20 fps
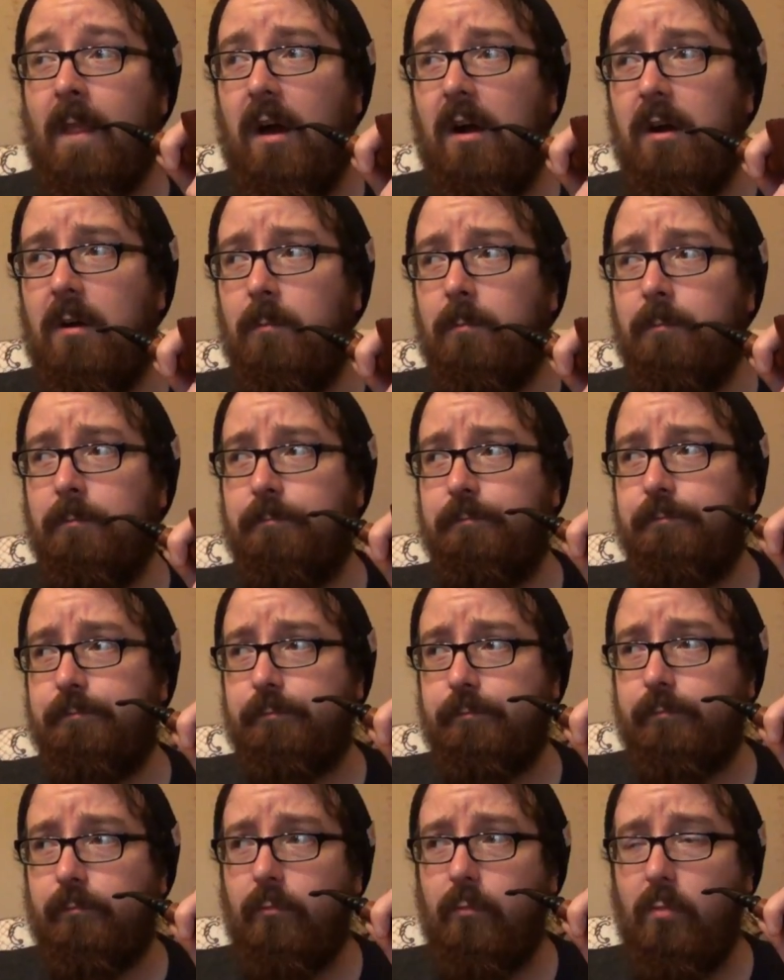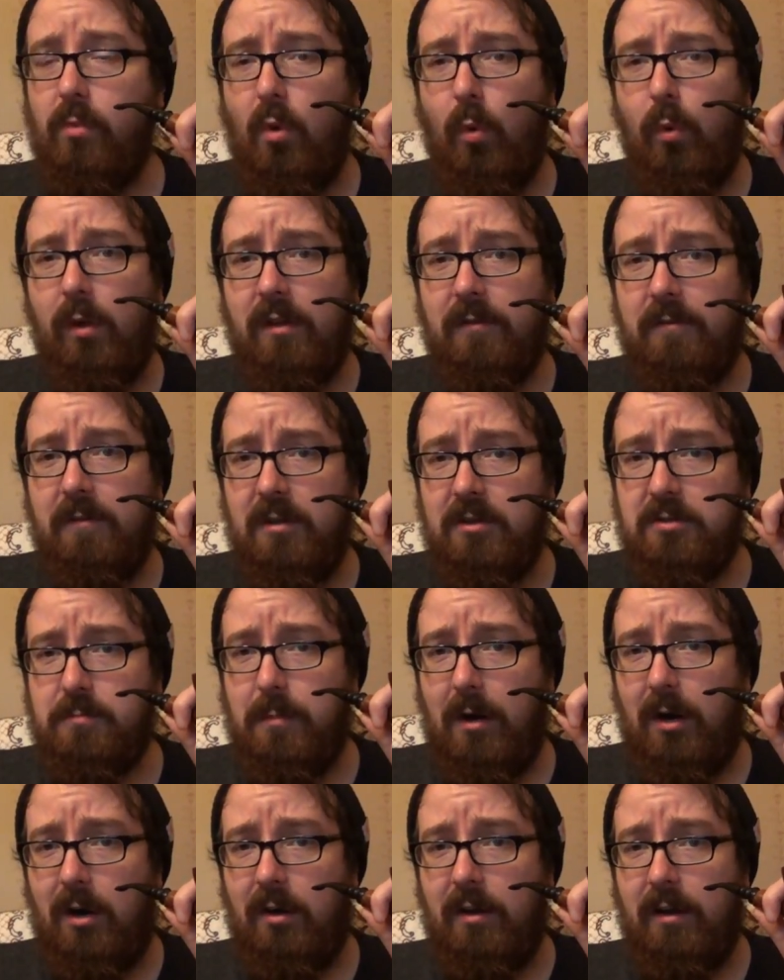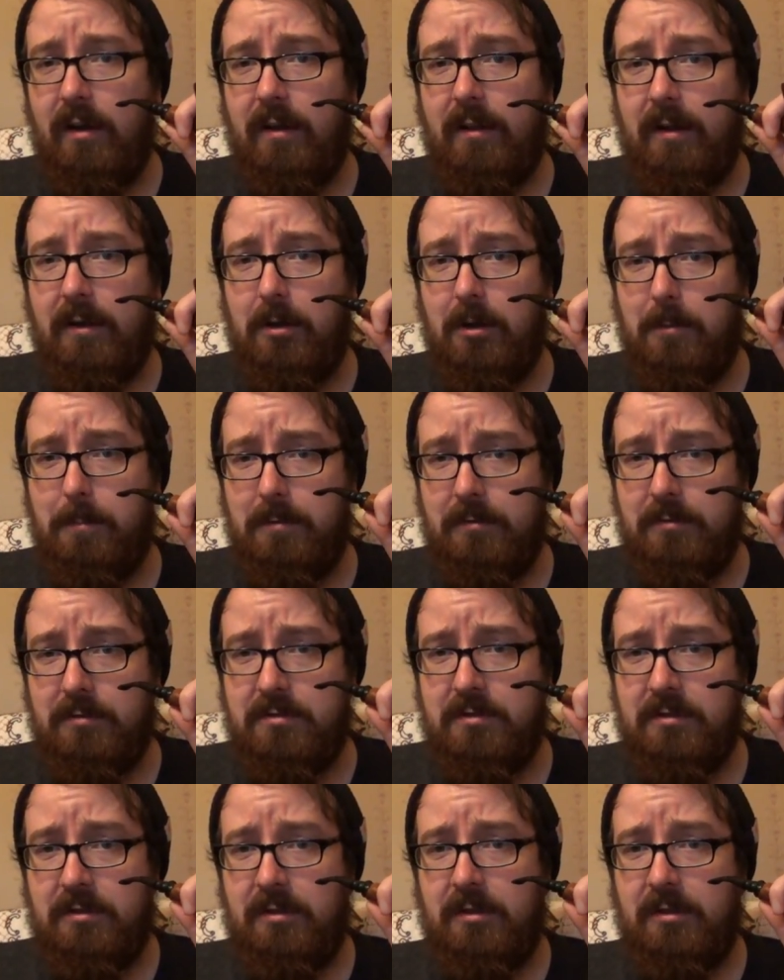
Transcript: Um, when I first bought it and I opened